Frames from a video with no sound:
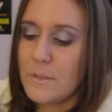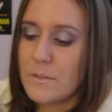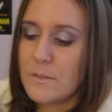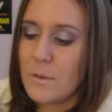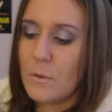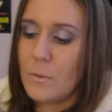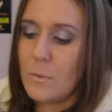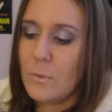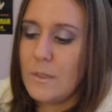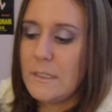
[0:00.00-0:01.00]

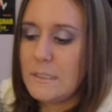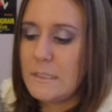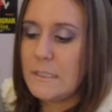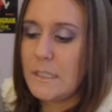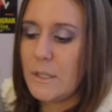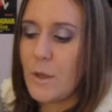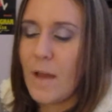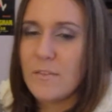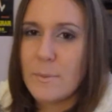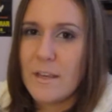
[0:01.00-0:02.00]
So you
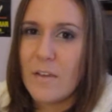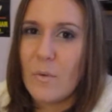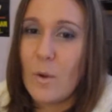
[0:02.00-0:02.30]
have to be careful